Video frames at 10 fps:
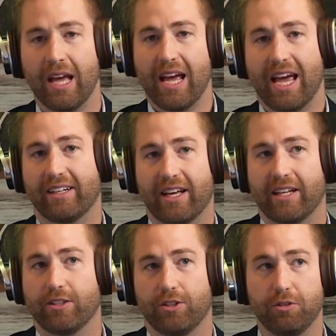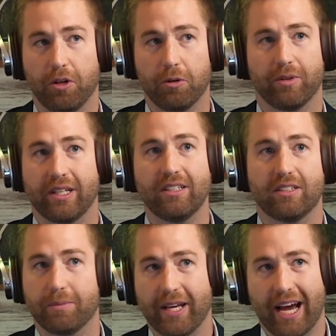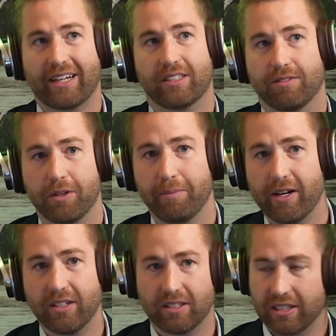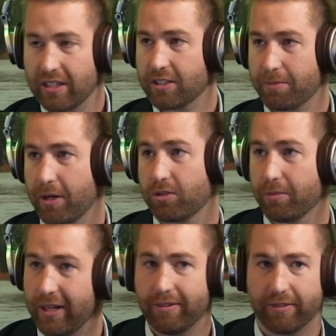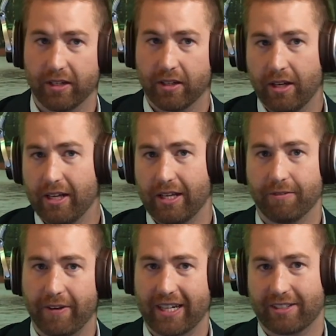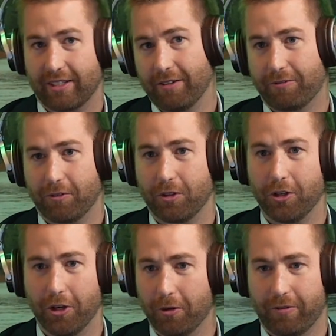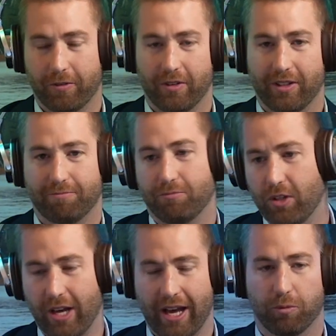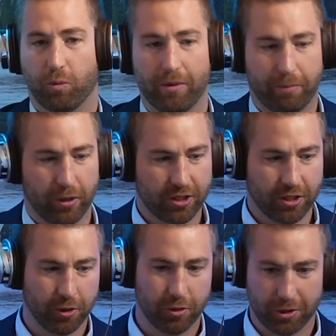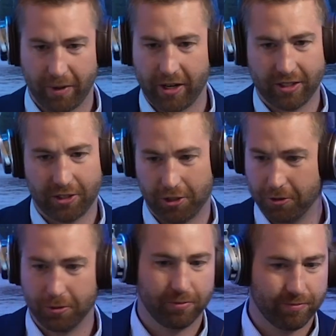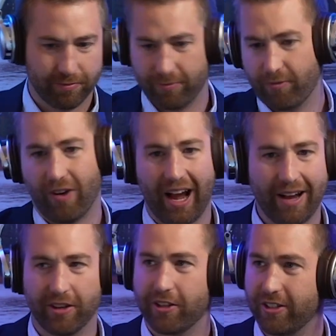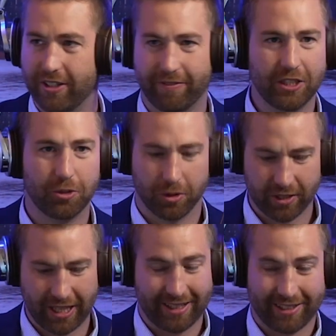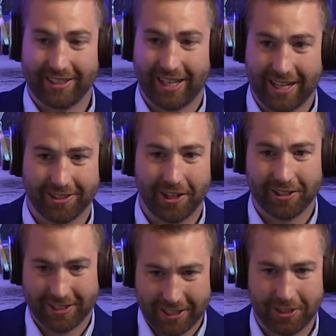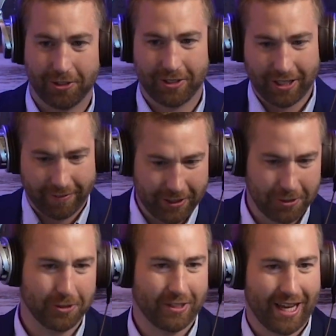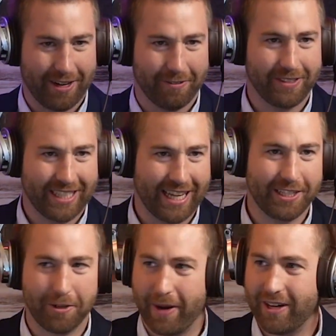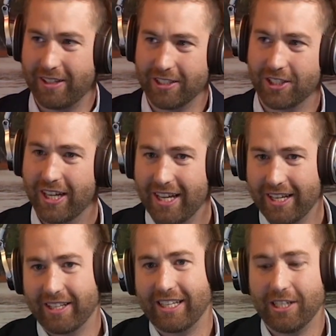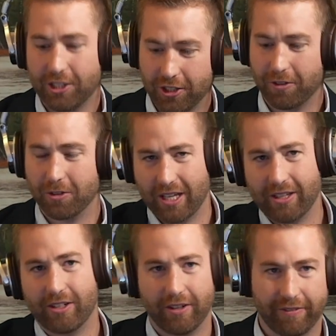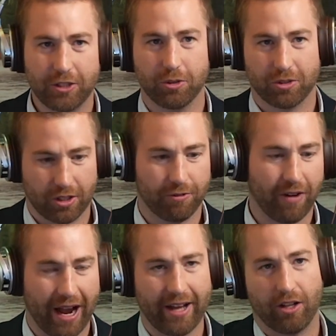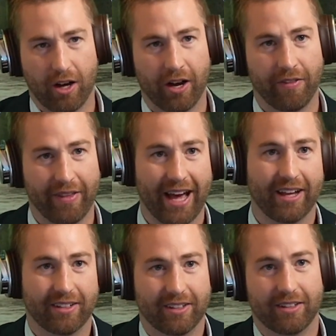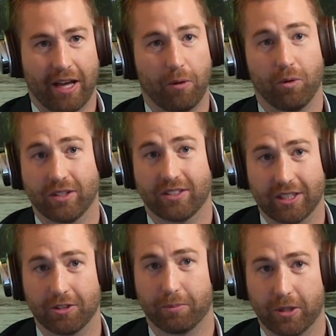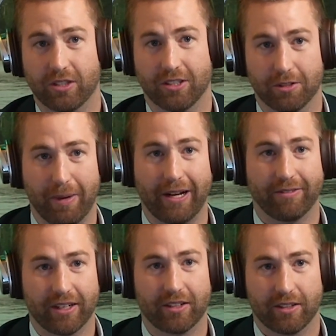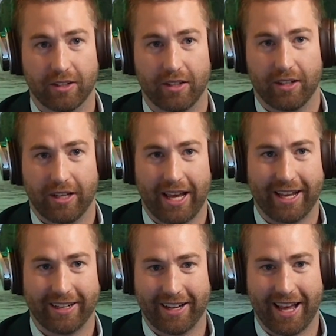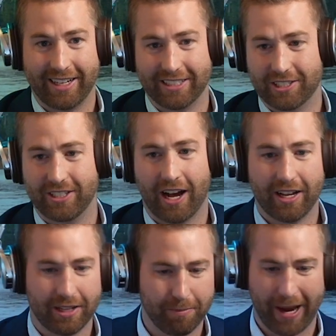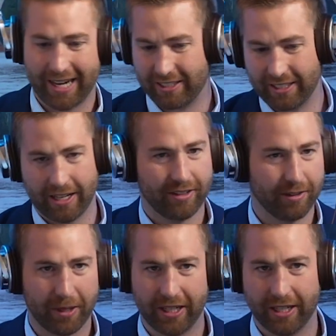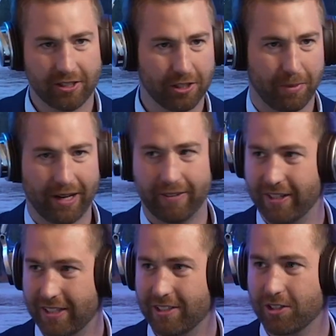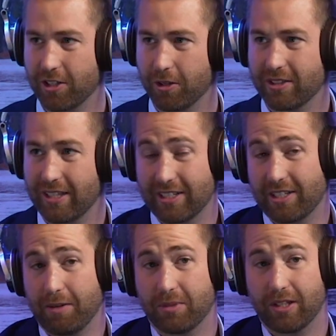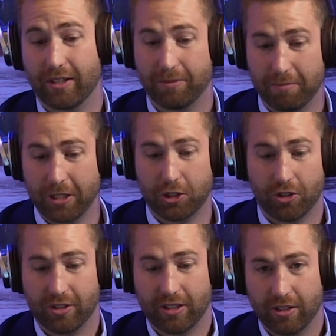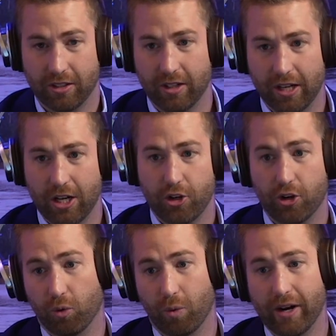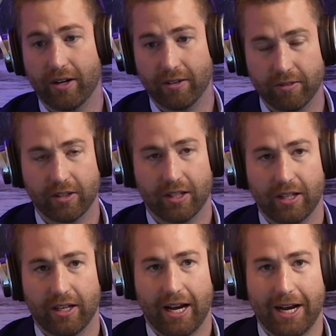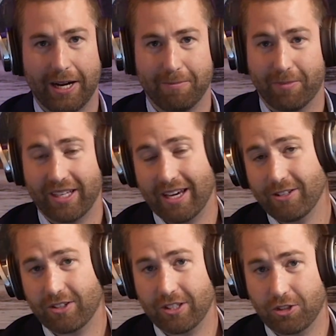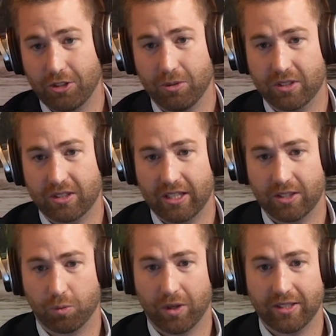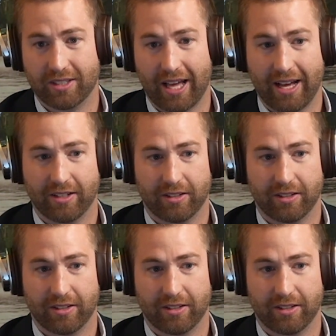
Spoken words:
and you don't need to be actively married to get a spousal benefit. In fact, if you had one person who was married to 5 other individuals, at least as long as each of those individuals had a 10-year marriage, each of those other individuals could file on that one single person's benefit. And it's not impacting anybody else's benefits. And so it's something to make sure that you're aware of. The other thing too is once that